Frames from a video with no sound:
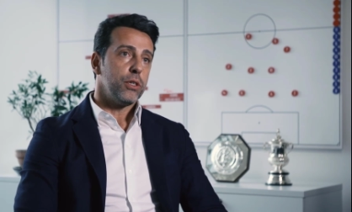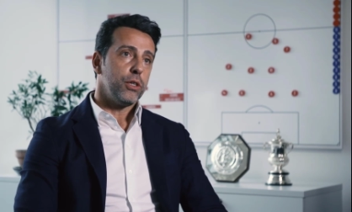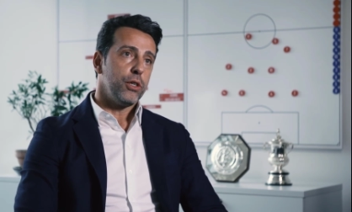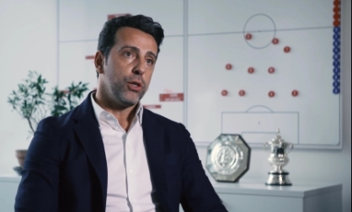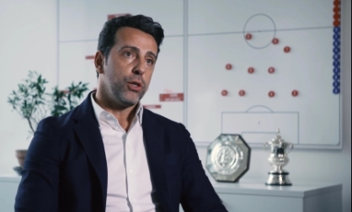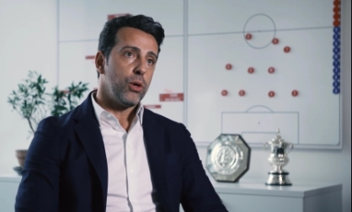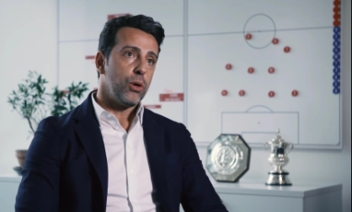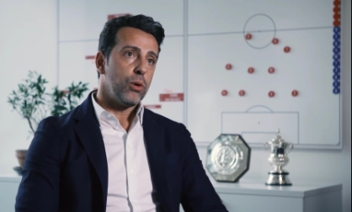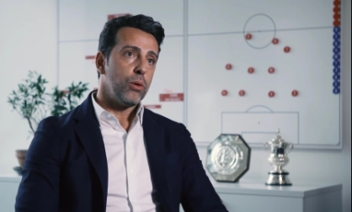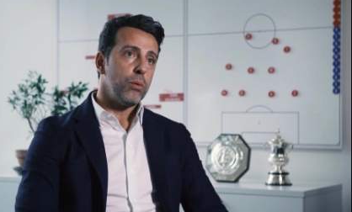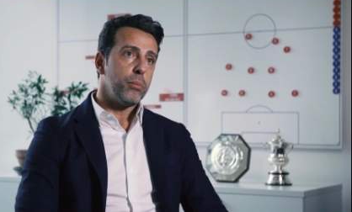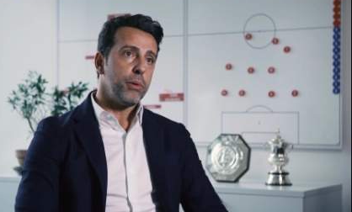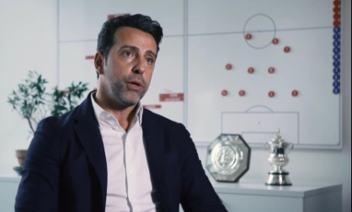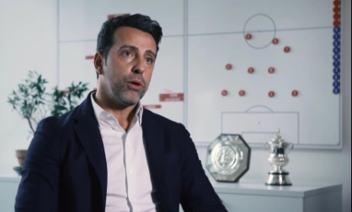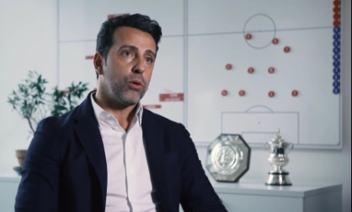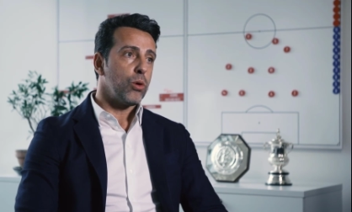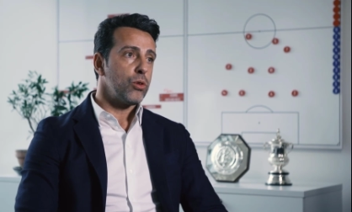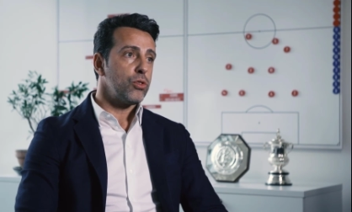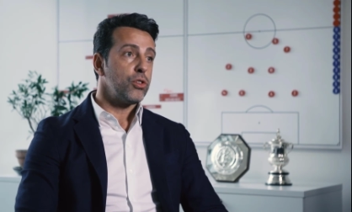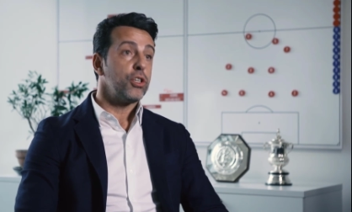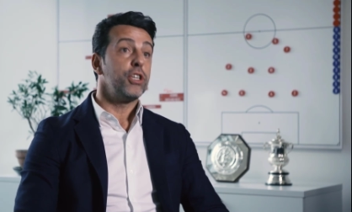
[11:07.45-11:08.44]
you know,
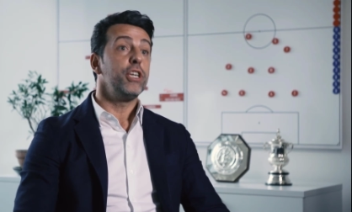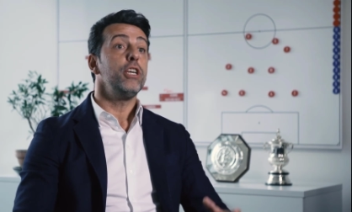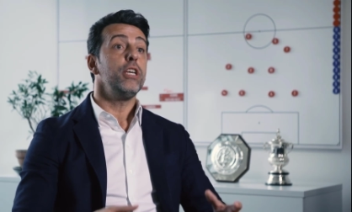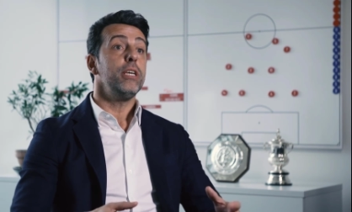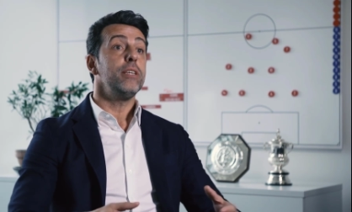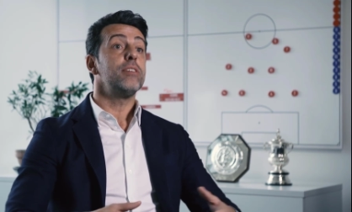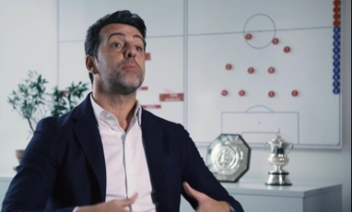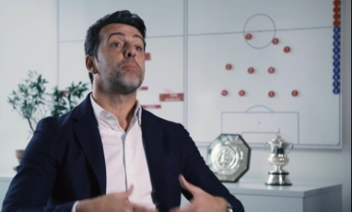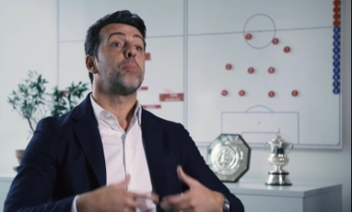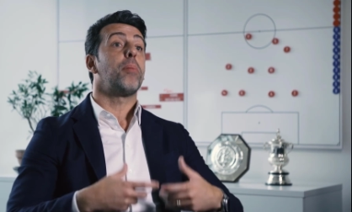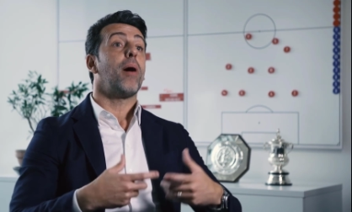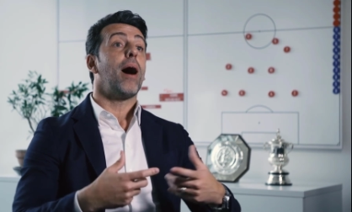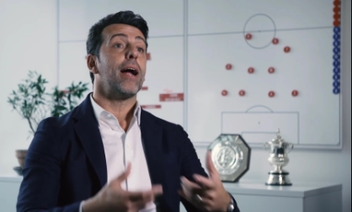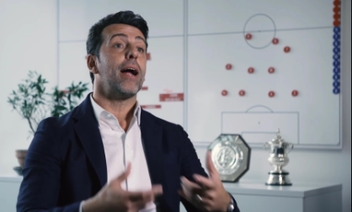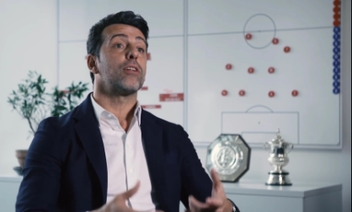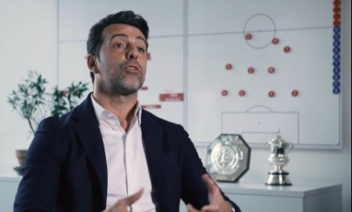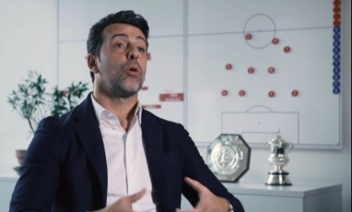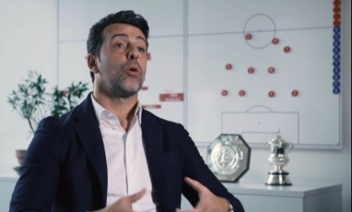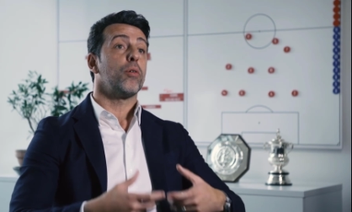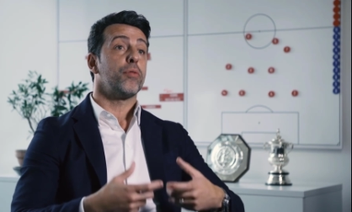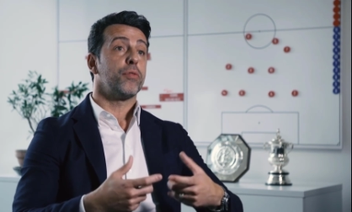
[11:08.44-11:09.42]
because he is
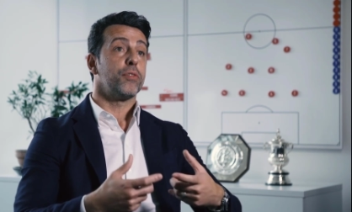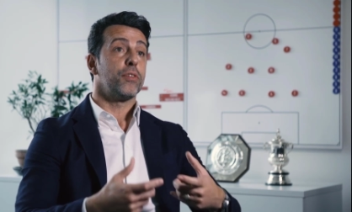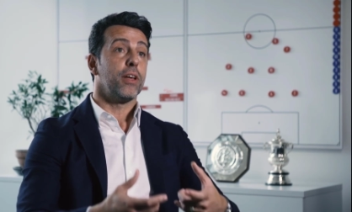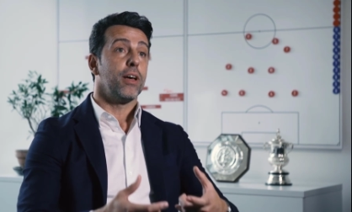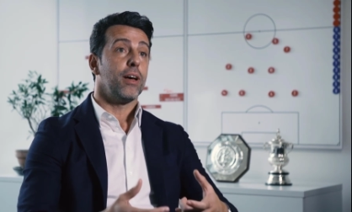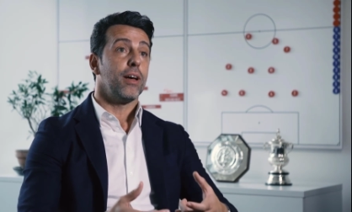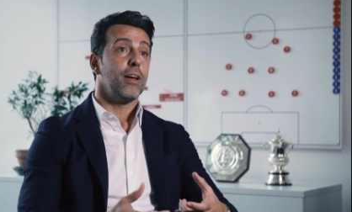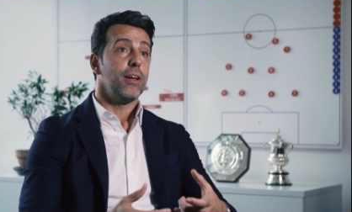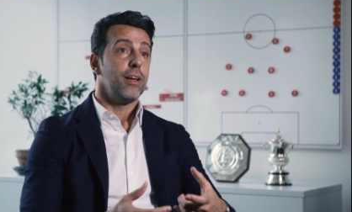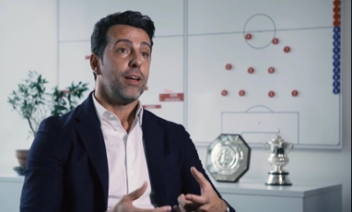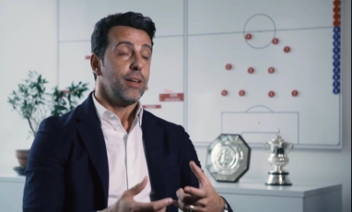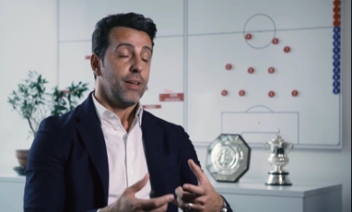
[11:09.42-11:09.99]
part of the,